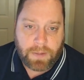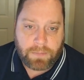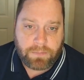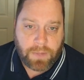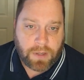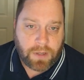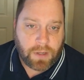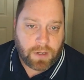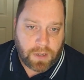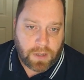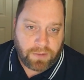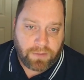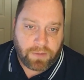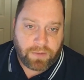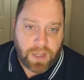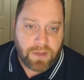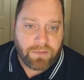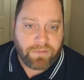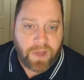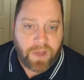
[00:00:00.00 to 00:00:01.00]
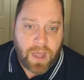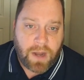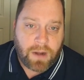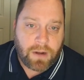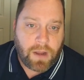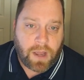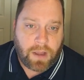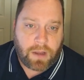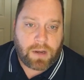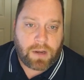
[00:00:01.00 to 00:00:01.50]
event,
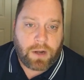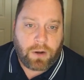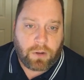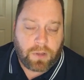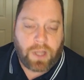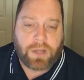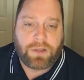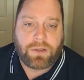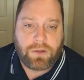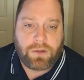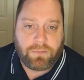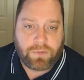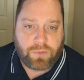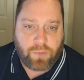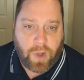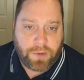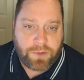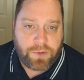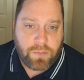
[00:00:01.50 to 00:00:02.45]
I don't like to dwell